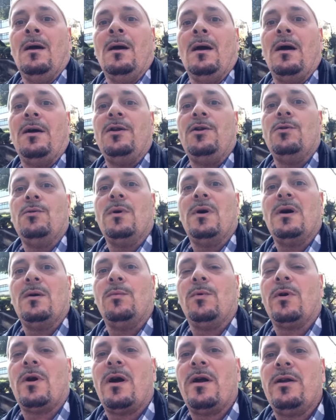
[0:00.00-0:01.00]
Are you,
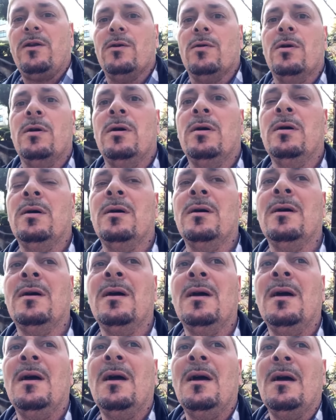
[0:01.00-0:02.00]
where are you,
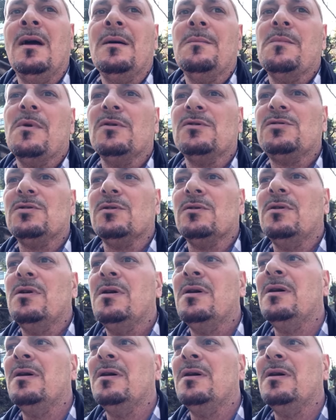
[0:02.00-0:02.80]
Moto?